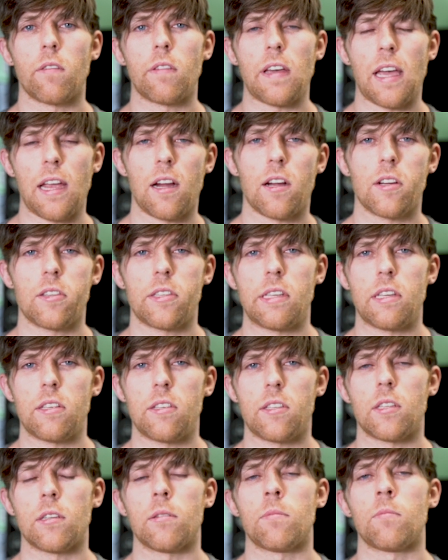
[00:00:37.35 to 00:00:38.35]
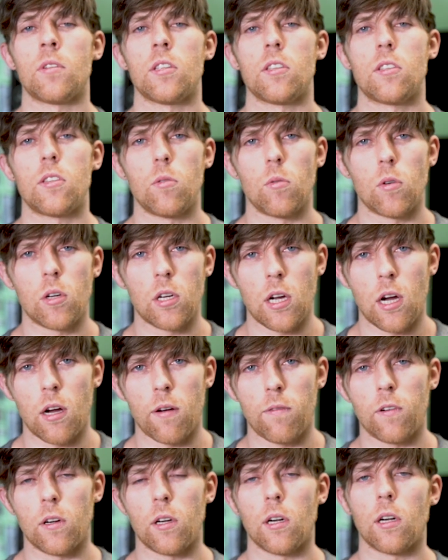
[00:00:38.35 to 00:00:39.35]
of hair system to
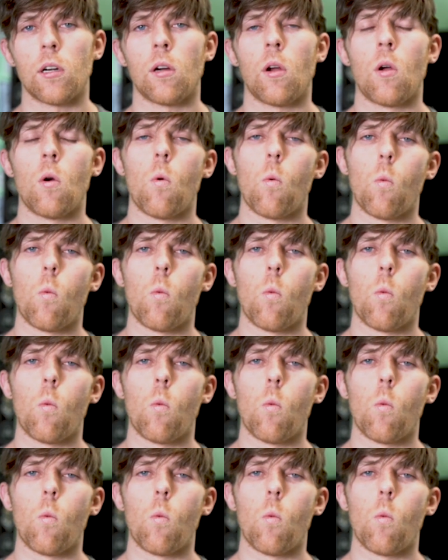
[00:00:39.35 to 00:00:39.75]
cover